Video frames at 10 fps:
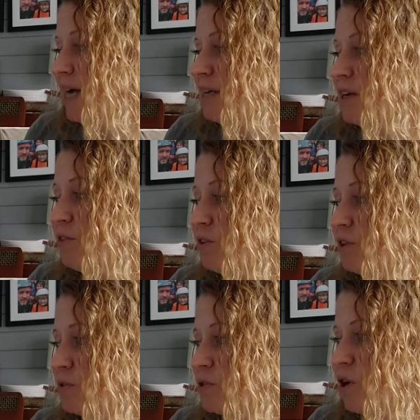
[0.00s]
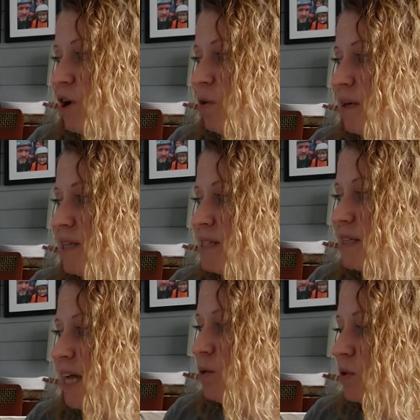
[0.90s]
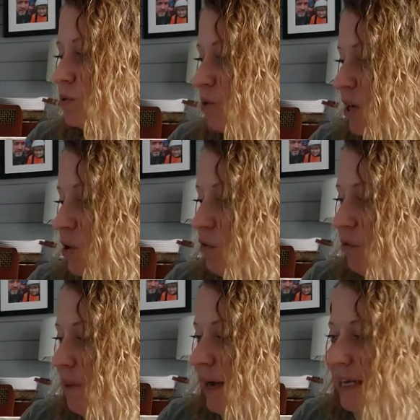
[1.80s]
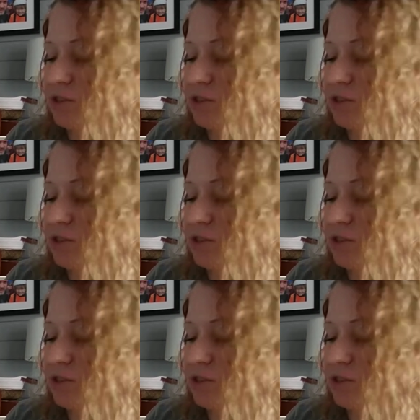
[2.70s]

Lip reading: had another close call when his leg was run over by a